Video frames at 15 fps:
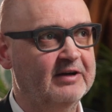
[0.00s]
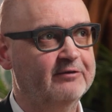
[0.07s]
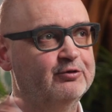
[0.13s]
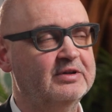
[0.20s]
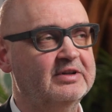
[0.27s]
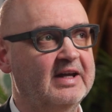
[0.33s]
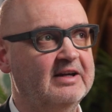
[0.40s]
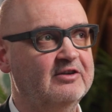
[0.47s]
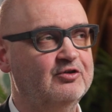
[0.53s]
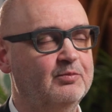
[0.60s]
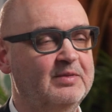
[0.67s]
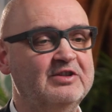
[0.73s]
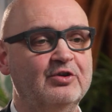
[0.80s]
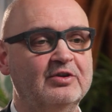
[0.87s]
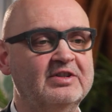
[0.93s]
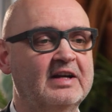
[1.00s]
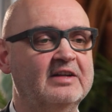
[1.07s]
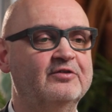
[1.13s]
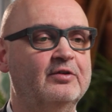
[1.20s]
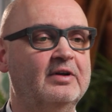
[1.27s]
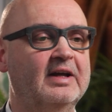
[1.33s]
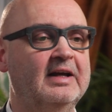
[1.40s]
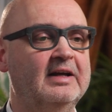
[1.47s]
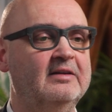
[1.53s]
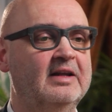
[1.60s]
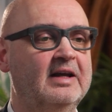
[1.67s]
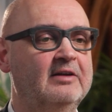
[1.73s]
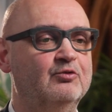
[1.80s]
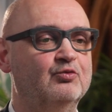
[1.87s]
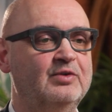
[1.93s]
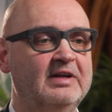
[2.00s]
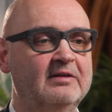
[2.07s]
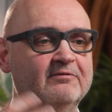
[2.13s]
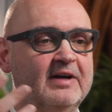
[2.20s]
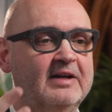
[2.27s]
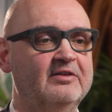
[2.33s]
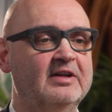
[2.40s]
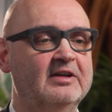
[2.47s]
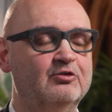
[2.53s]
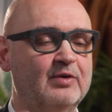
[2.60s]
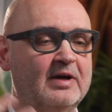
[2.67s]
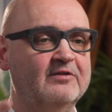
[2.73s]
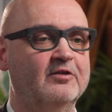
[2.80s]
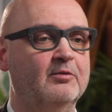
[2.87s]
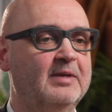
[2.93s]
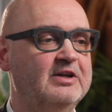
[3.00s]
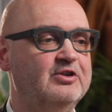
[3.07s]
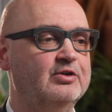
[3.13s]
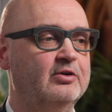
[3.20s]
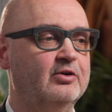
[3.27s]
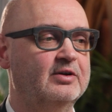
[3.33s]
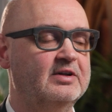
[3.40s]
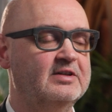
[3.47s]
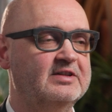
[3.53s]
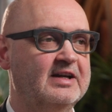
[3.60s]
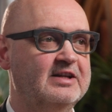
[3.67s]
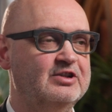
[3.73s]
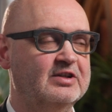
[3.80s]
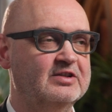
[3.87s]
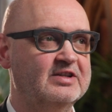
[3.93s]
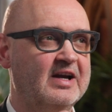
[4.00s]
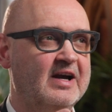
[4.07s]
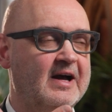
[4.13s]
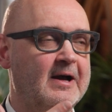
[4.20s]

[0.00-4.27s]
different things to be successful in reinventing transformation organizations.